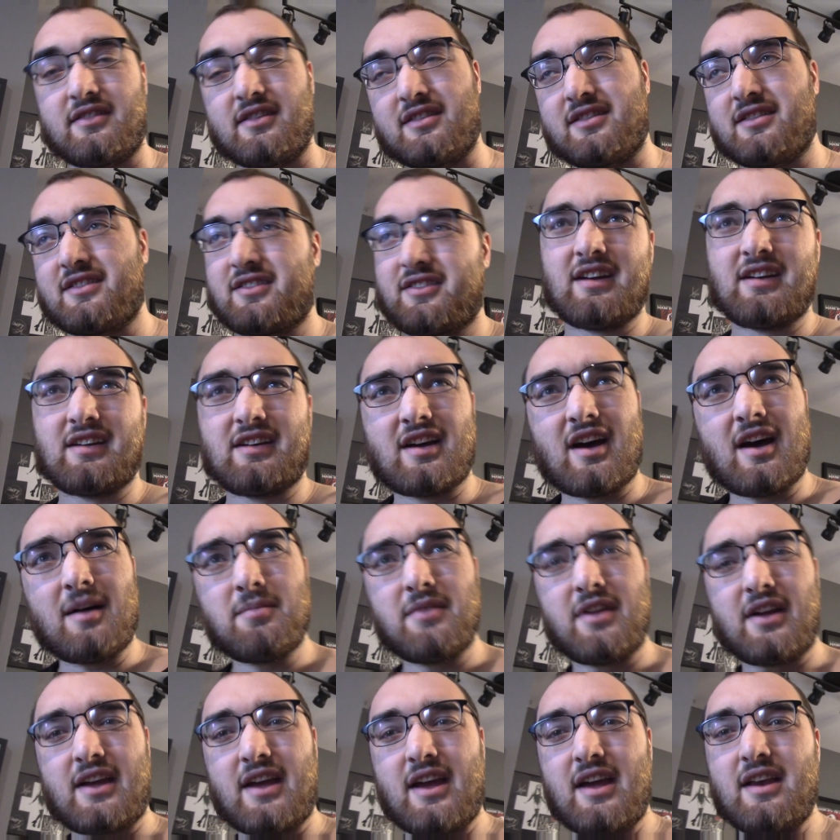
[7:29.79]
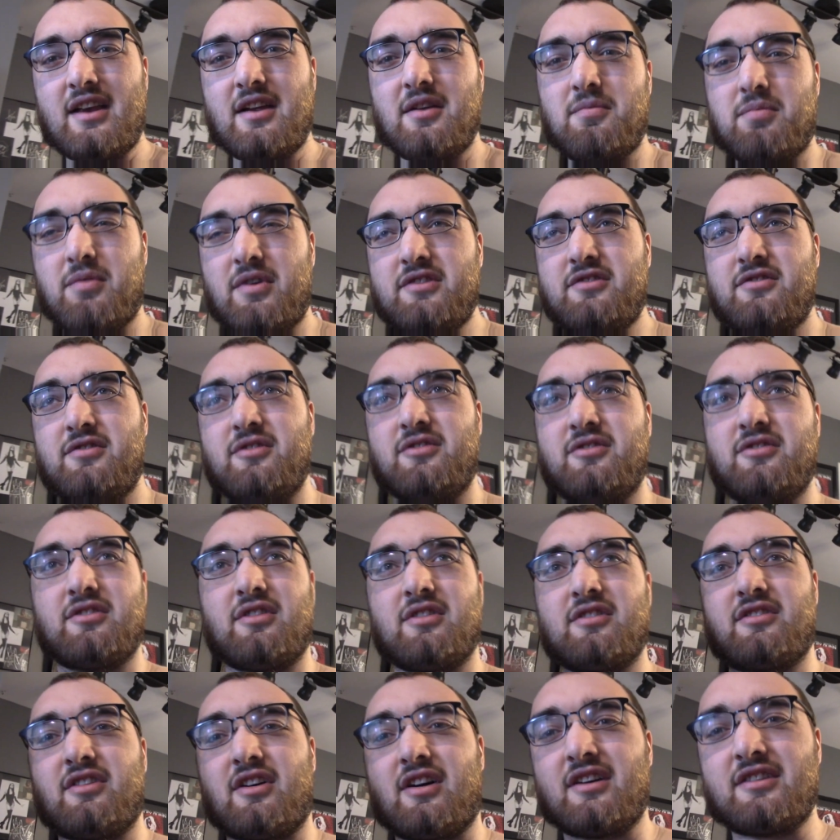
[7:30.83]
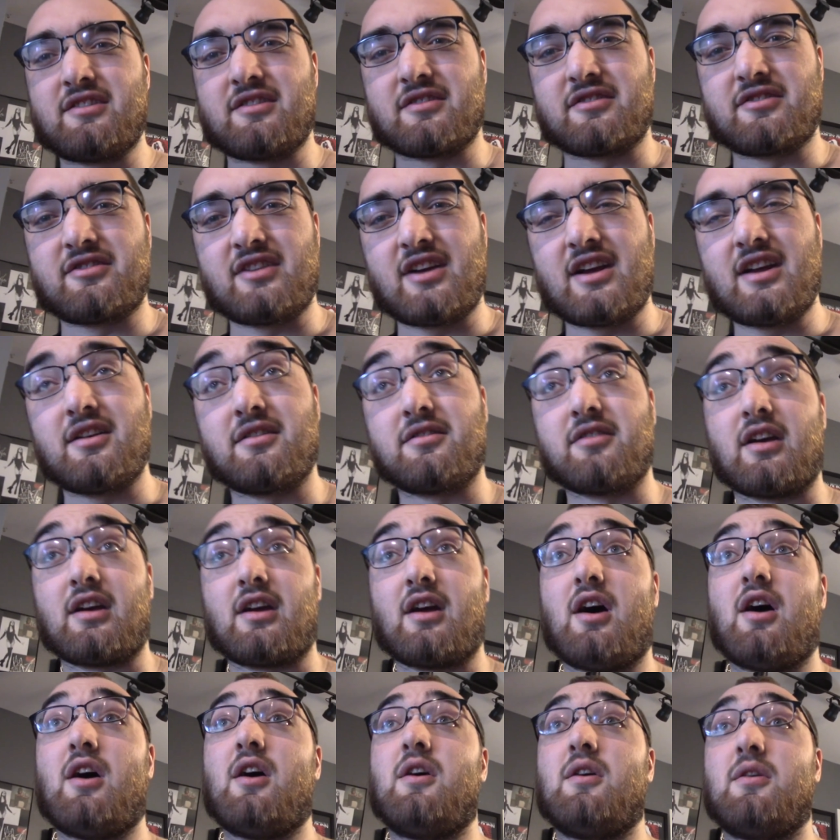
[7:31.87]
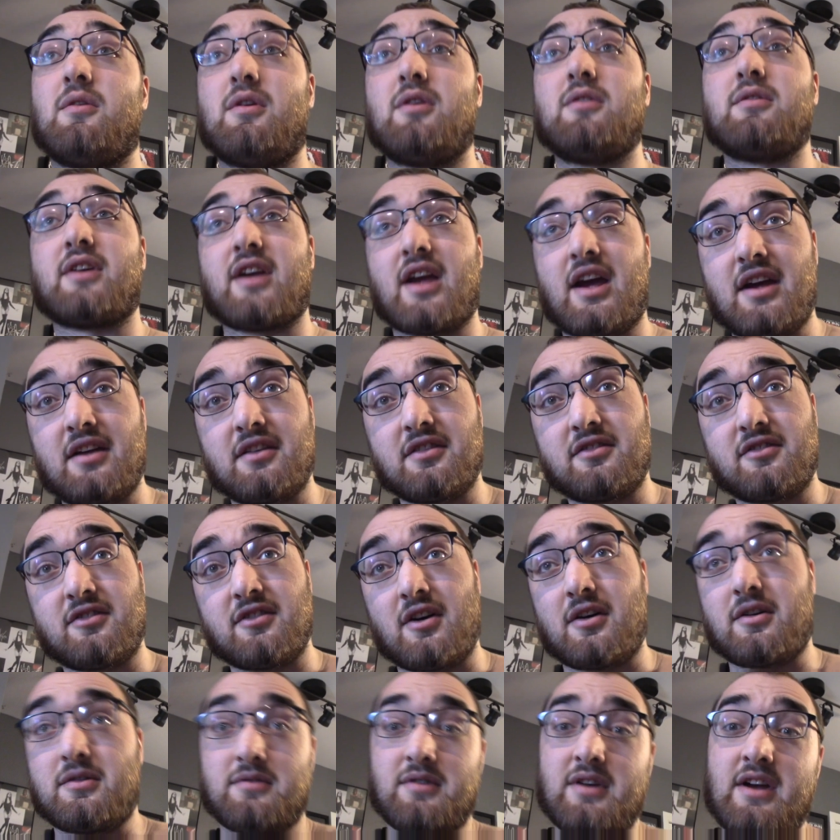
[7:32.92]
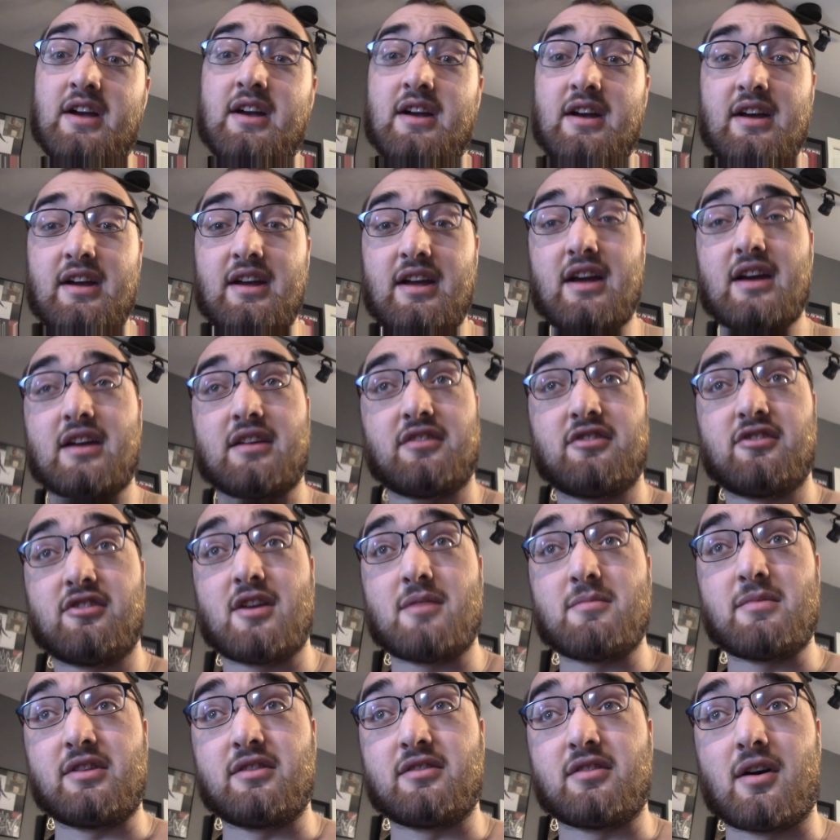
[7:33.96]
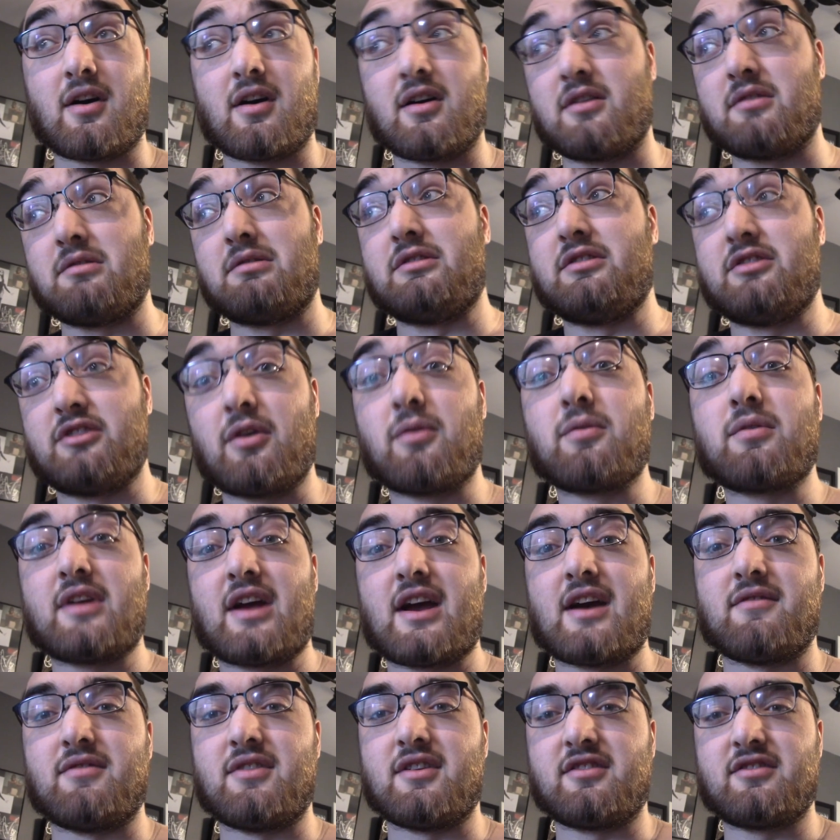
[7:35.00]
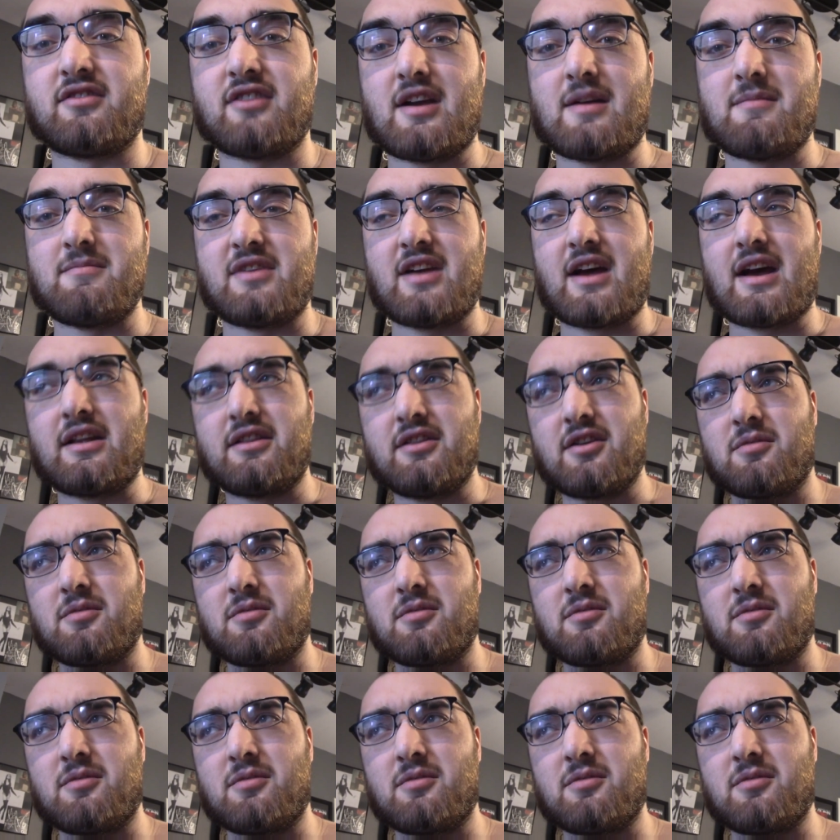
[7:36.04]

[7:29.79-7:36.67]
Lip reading: It's complicated once you start to understand, it's like, oh, okay, so yeah, Sam and Tara don't have the same dad.